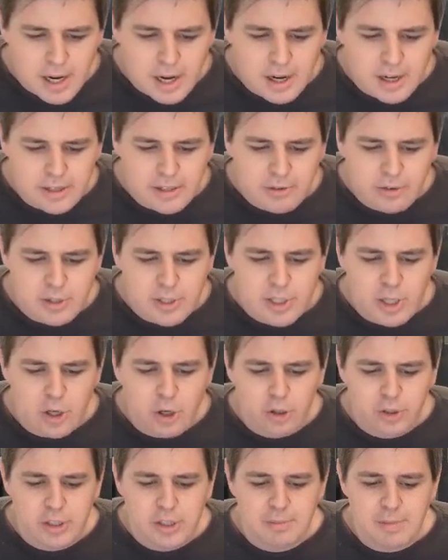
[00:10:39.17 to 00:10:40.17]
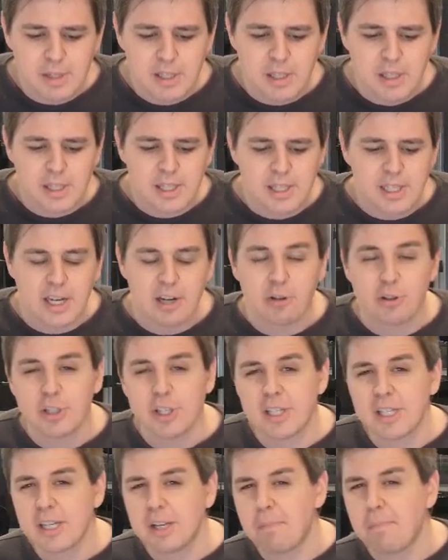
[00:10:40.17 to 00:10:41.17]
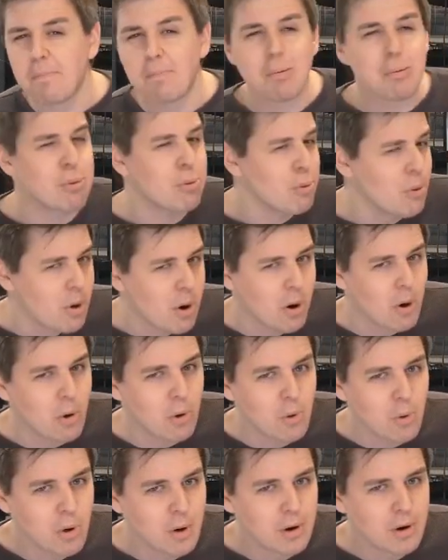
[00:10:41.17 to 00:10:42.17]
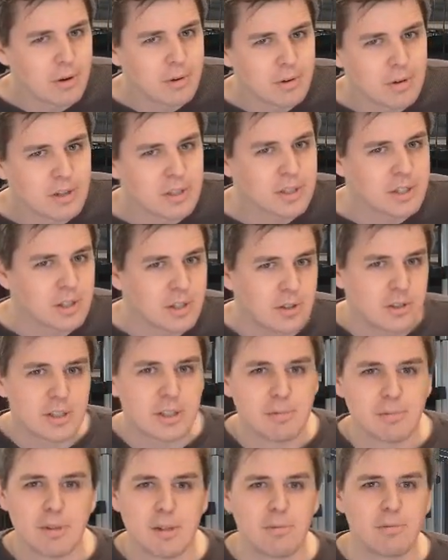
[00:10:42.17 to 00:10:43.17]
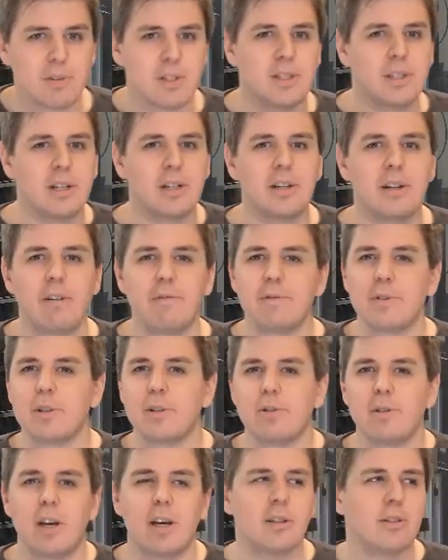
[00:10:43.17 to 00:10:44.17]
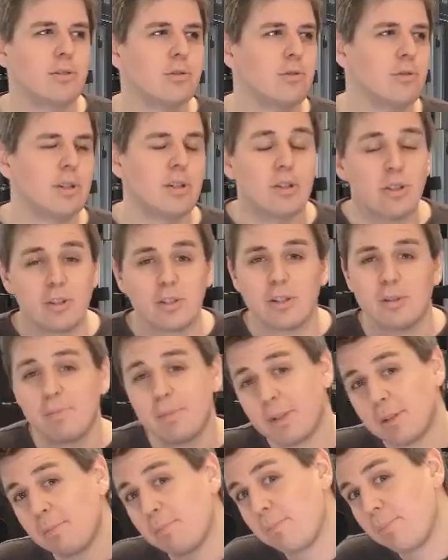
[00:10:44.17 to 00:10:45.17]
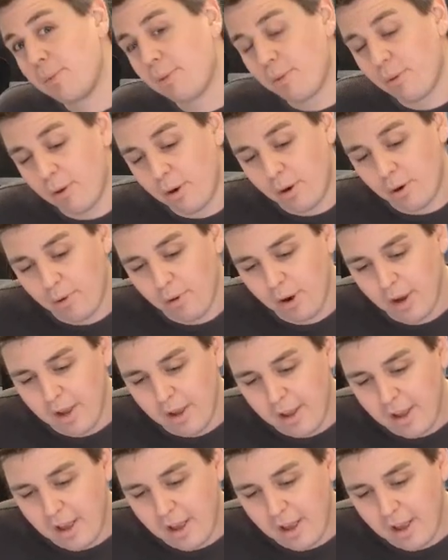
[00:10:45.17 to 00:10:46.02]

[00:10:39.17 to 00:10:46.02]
uh, there is Ultimate Scarcity Pro, because Ultimate was not enough, so you had to do it Ultimate Pro.